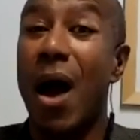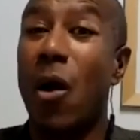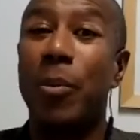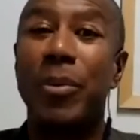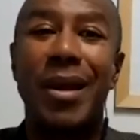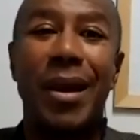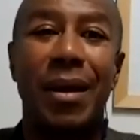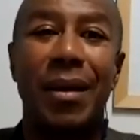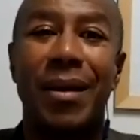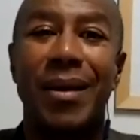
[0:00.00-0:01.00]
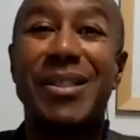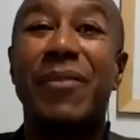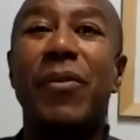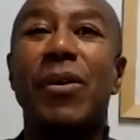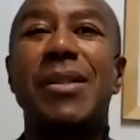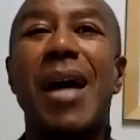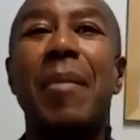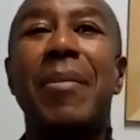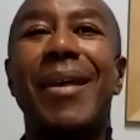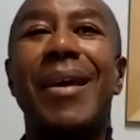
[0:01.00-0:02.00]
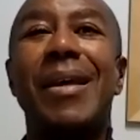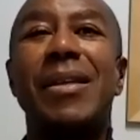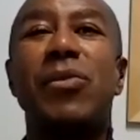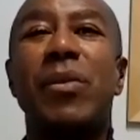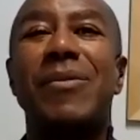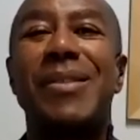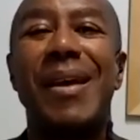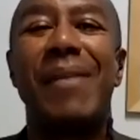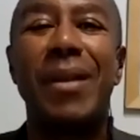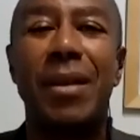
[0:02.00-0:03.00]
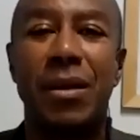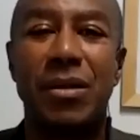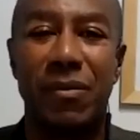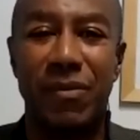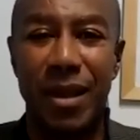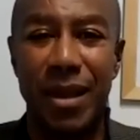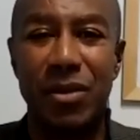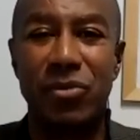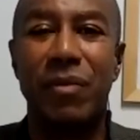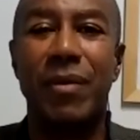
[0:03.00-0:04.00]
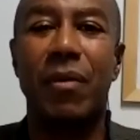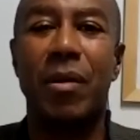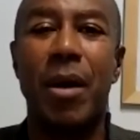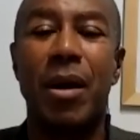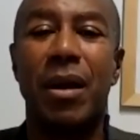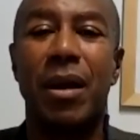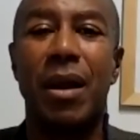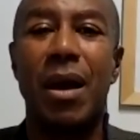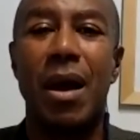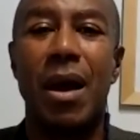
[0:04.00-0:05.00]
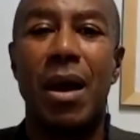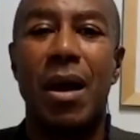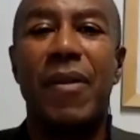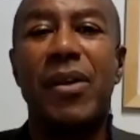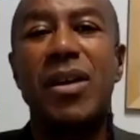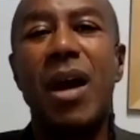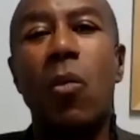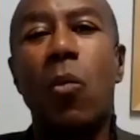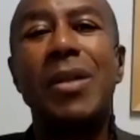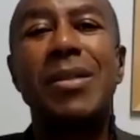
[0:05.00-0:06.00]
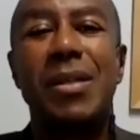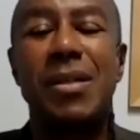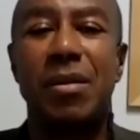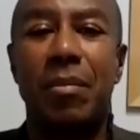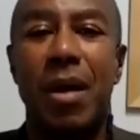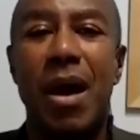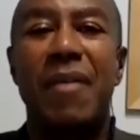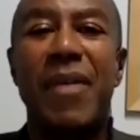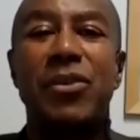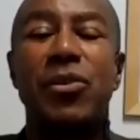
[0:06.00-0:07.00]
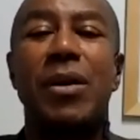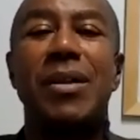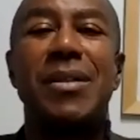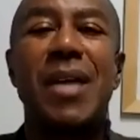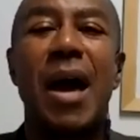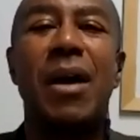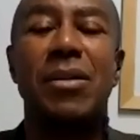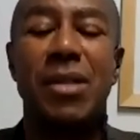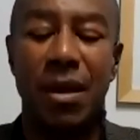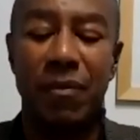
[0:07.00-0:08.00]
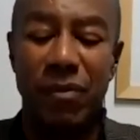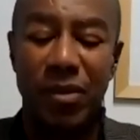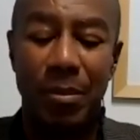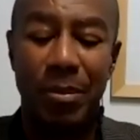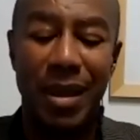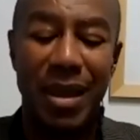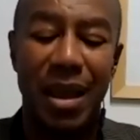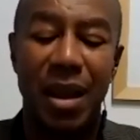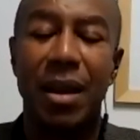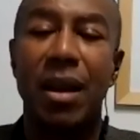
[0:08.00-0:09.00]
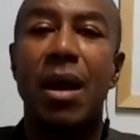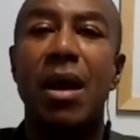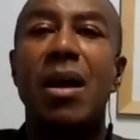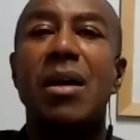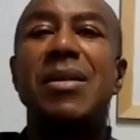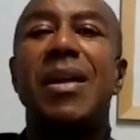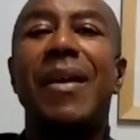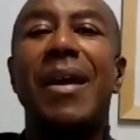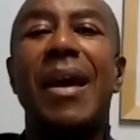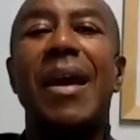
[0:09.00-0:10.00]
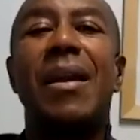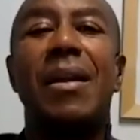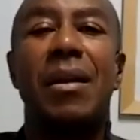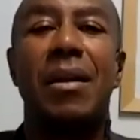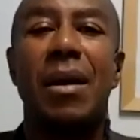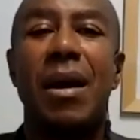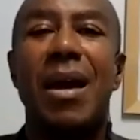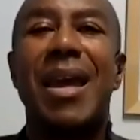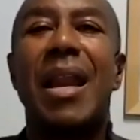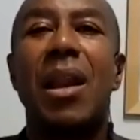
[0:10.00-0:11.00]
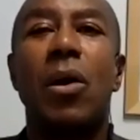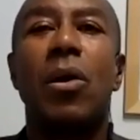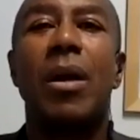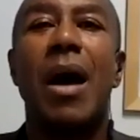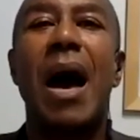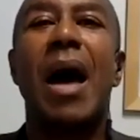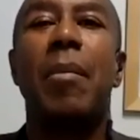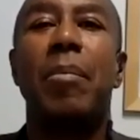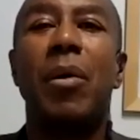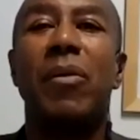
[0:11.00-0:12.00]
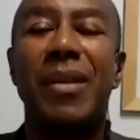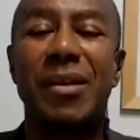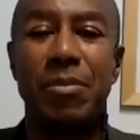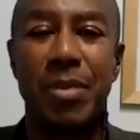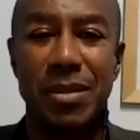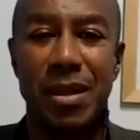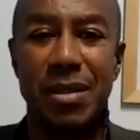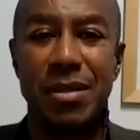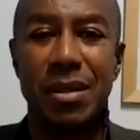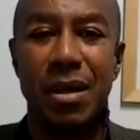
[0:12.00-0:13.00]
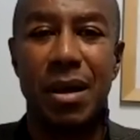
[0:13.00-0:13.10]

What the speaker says: I hope you get it. It's the first time in the history of 70 years of the industry of network marketing that you got one system that your entire team from the beginning to the end can learn how to build this business.